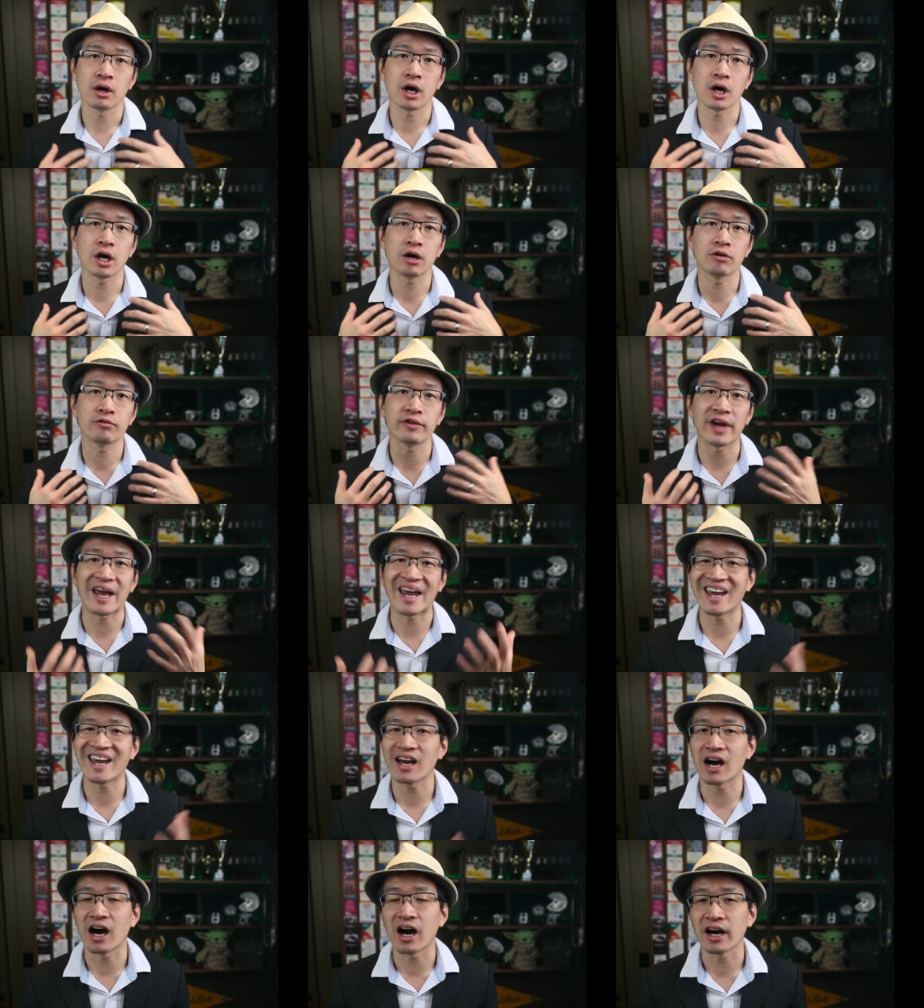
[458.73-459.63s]
of
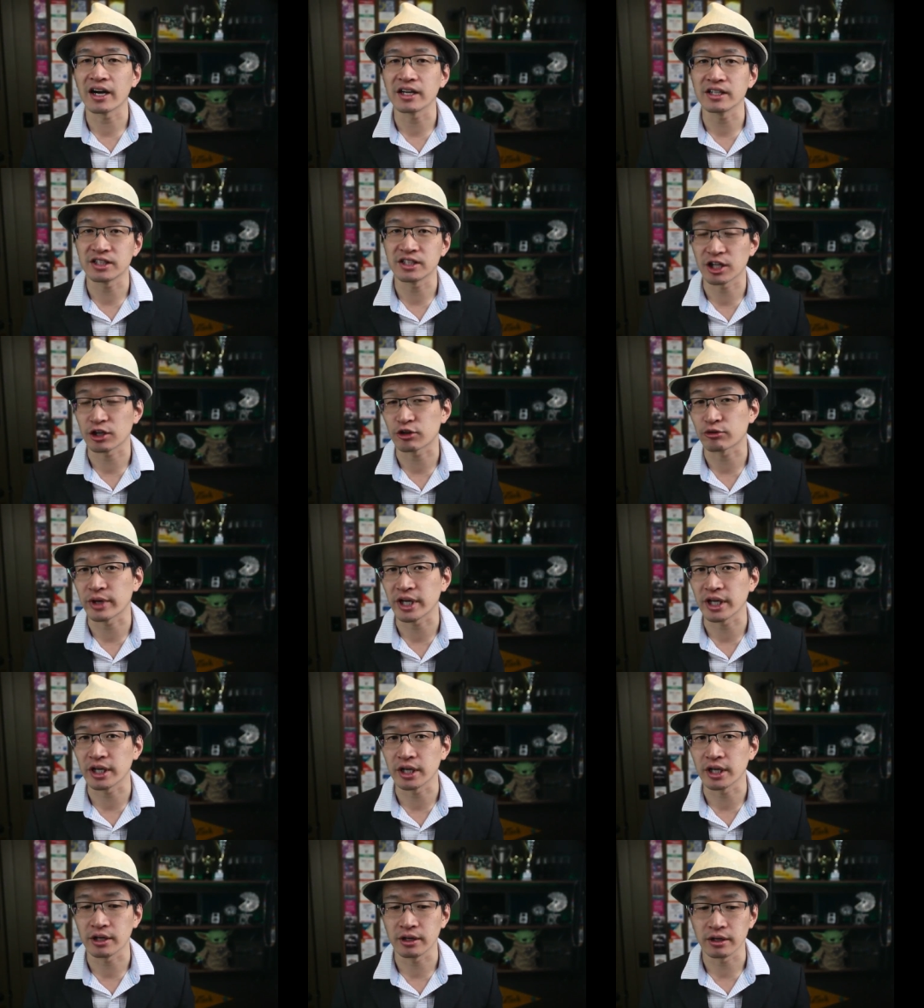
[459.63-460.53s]
AI
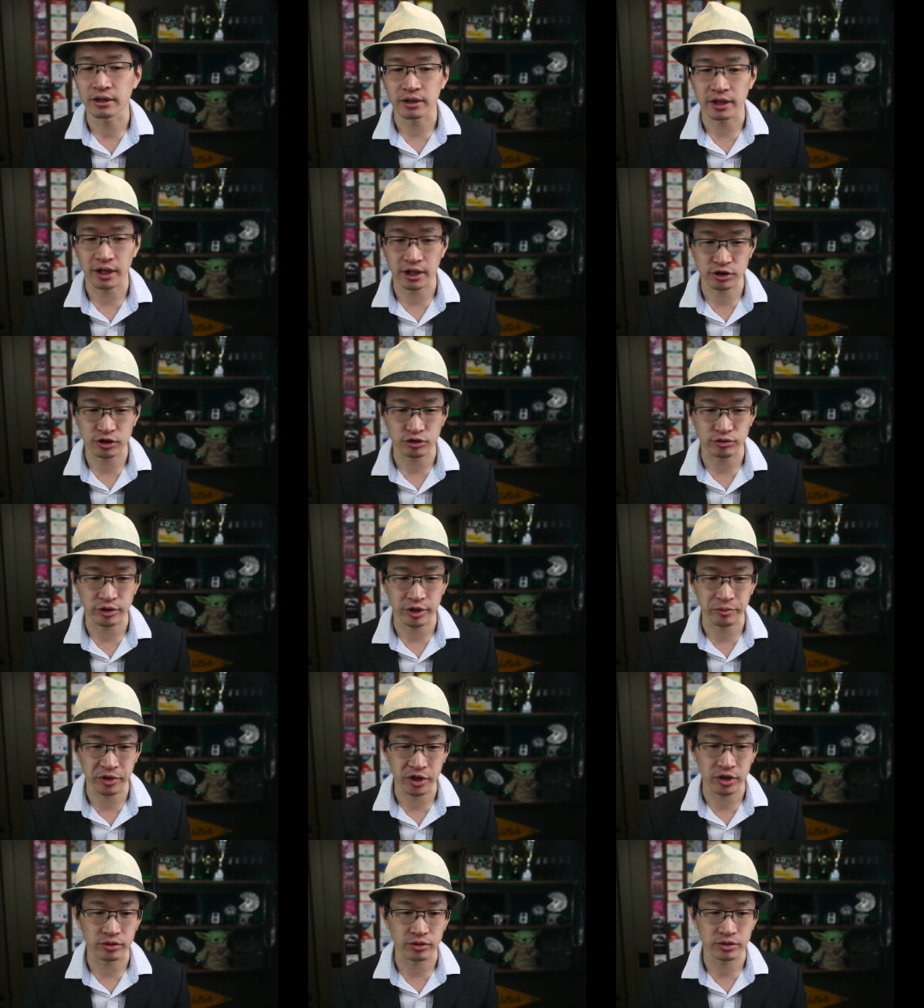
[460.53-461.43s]
generated
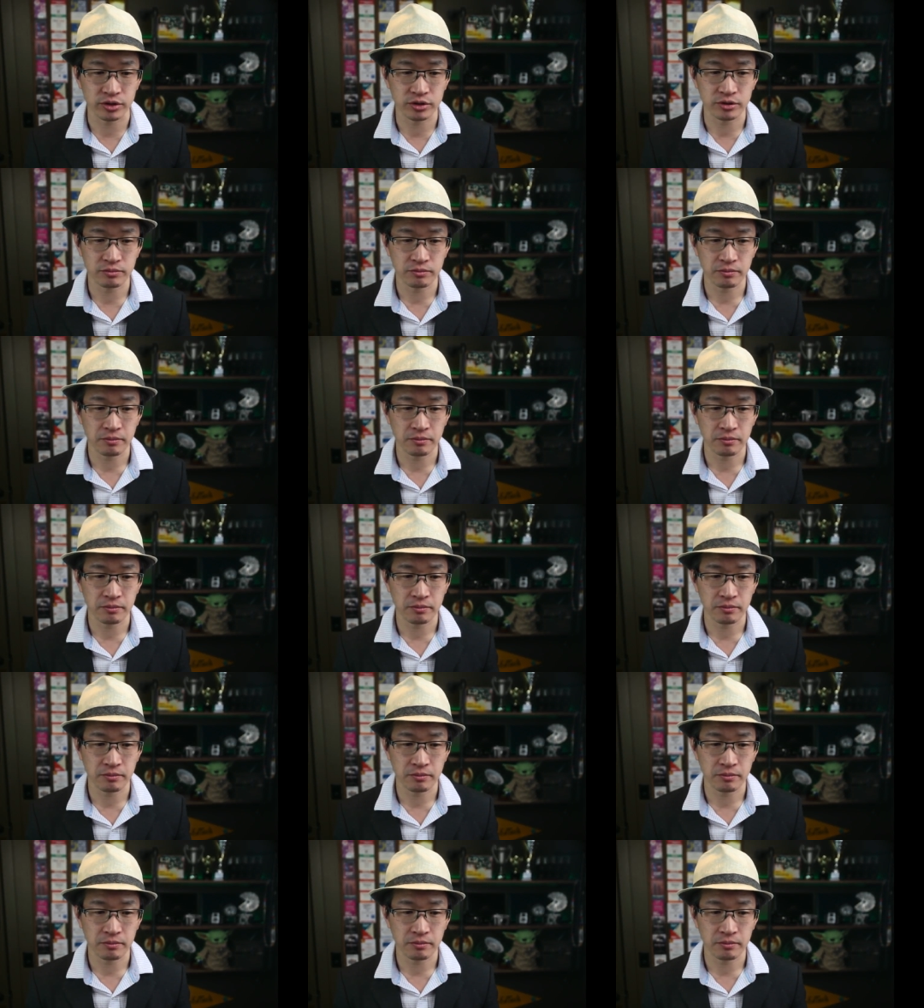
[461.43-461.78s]
extreme news.